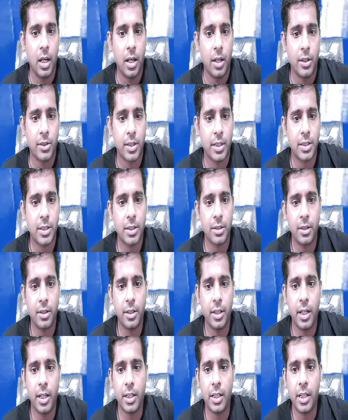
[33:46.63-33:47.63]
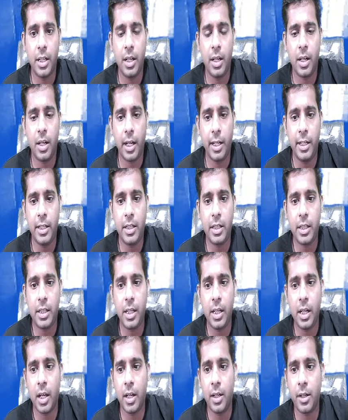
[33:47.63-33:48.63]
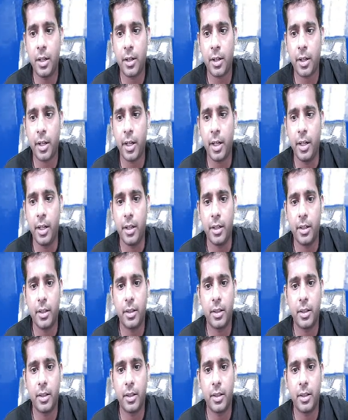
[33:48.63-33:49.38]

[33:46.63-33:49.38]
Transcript: 60, 70, 80, 90, 100.